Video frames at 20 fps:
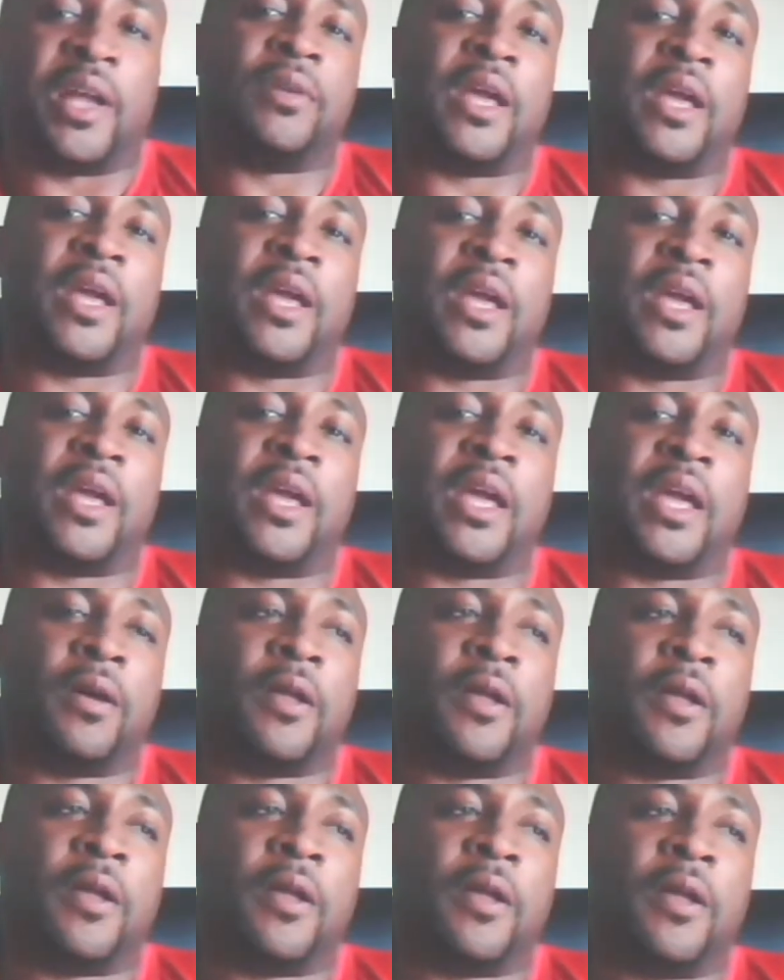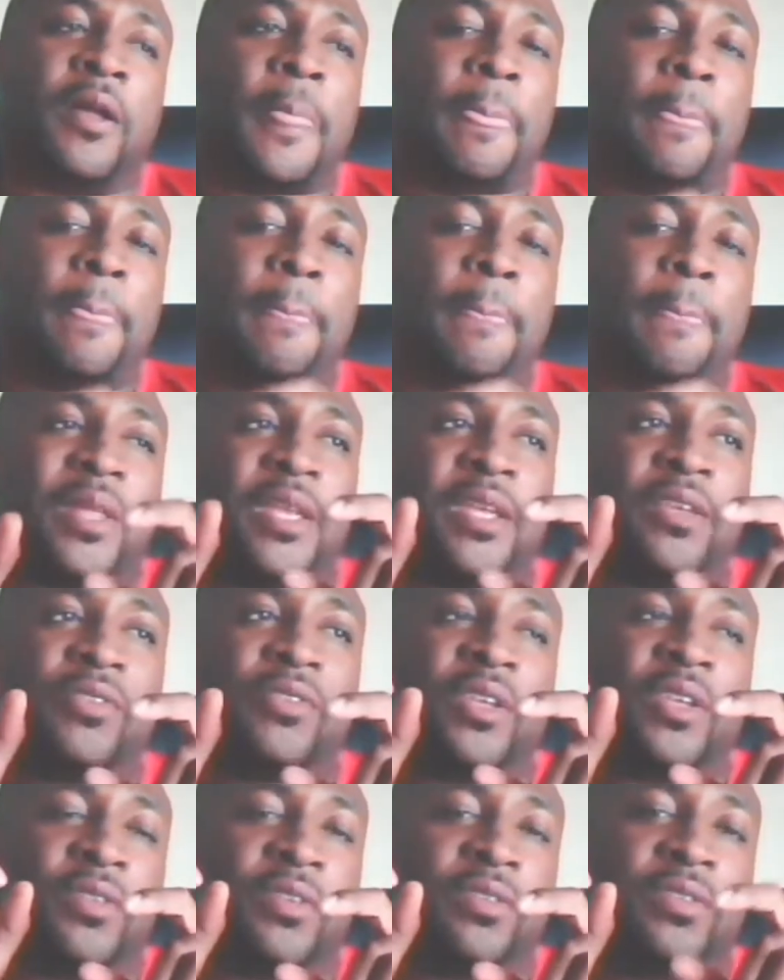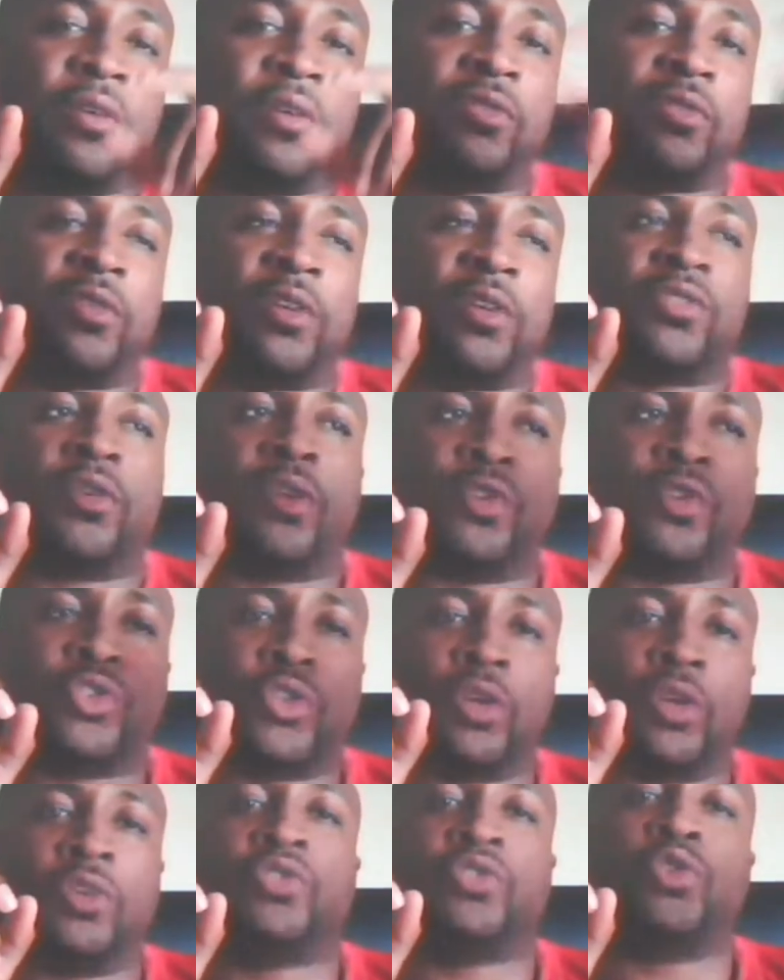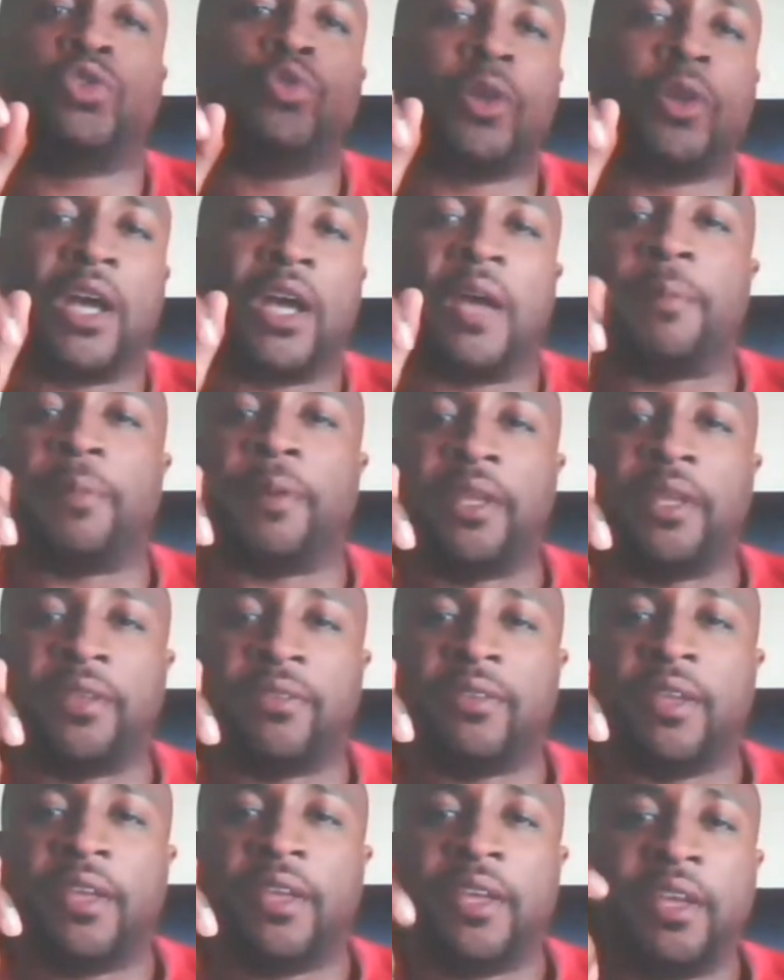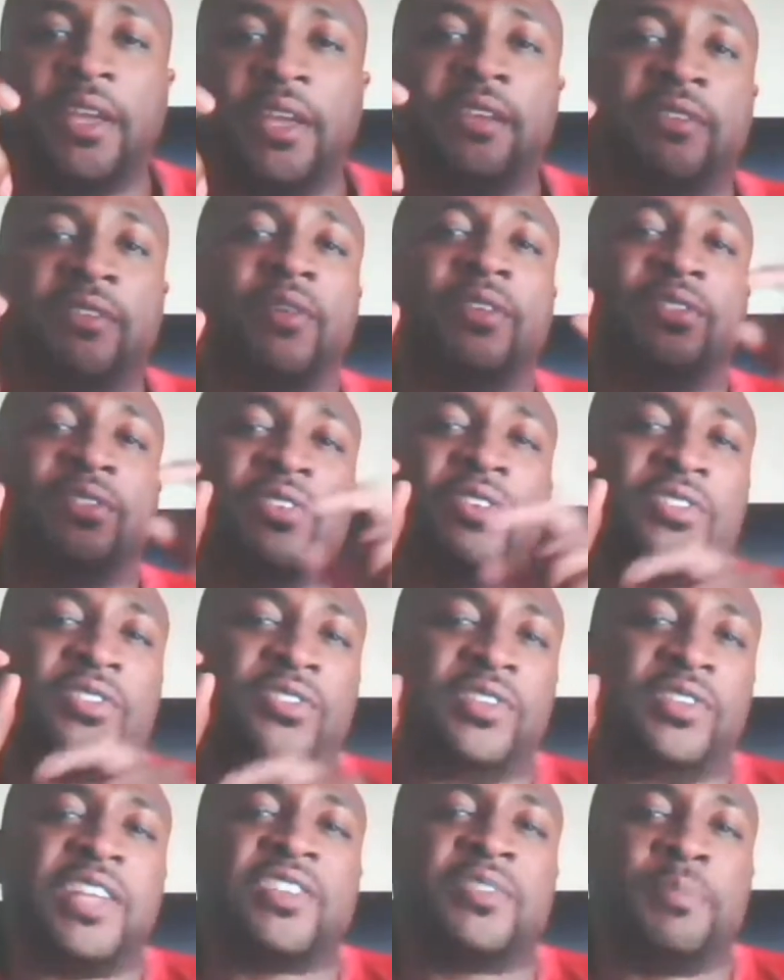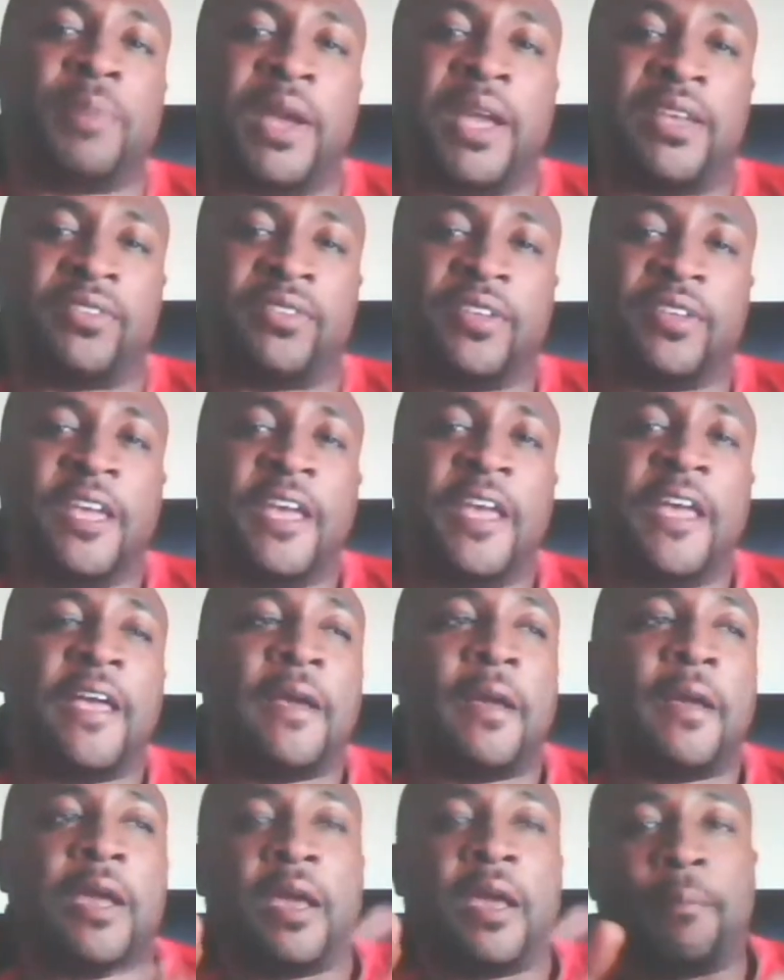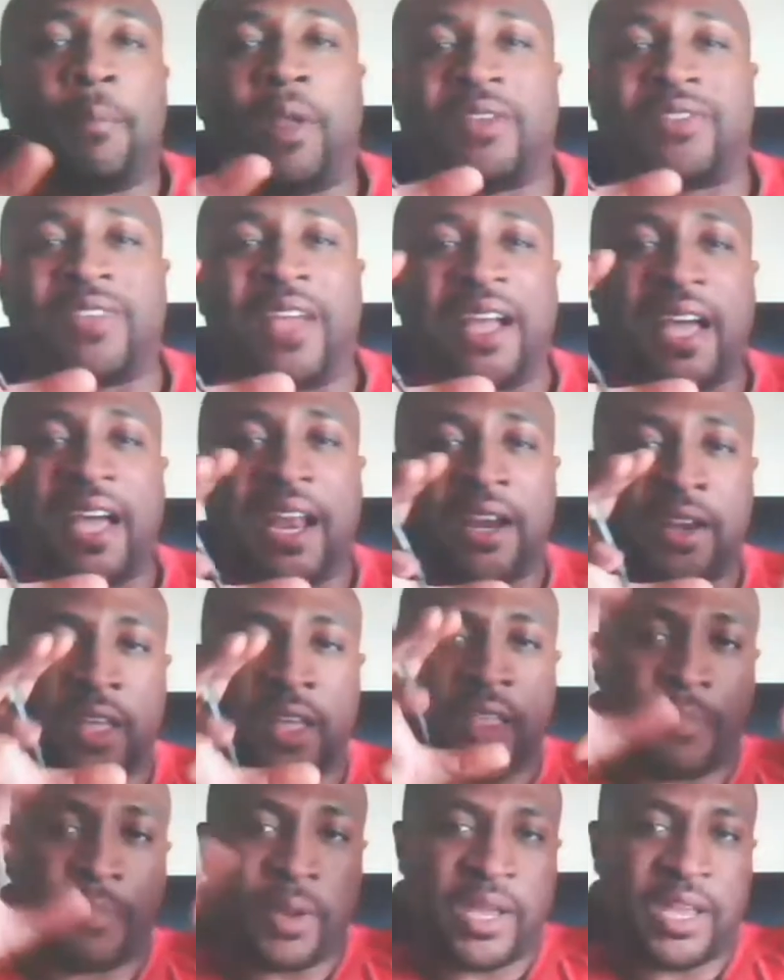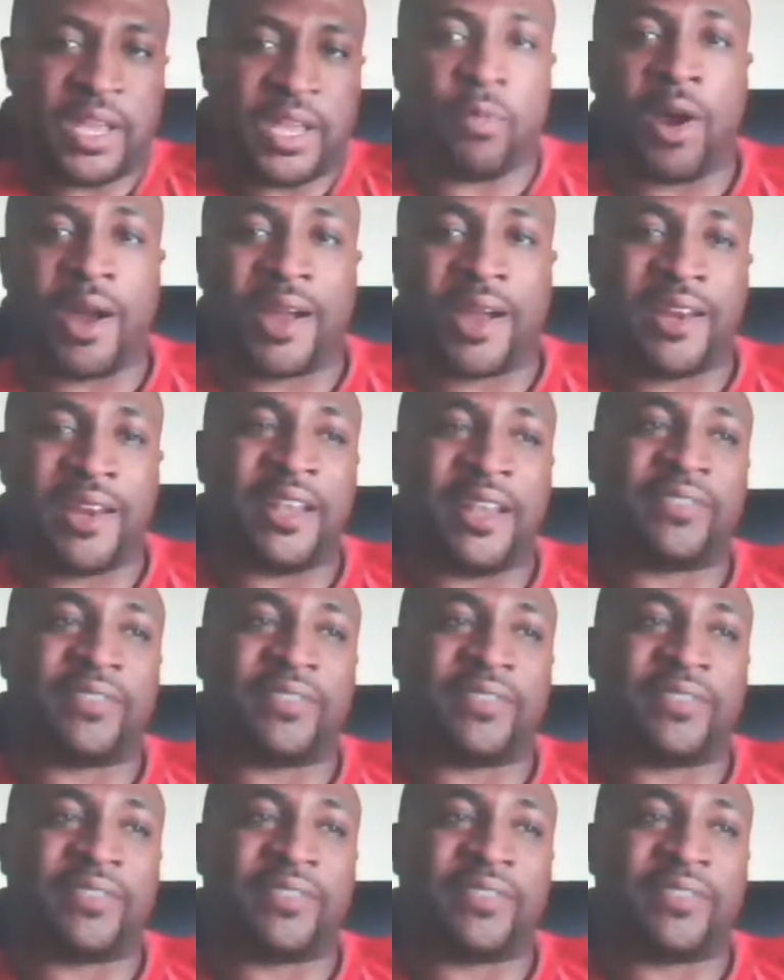do now is those 2 companies. So it's niche based. Plus I got another paid marketing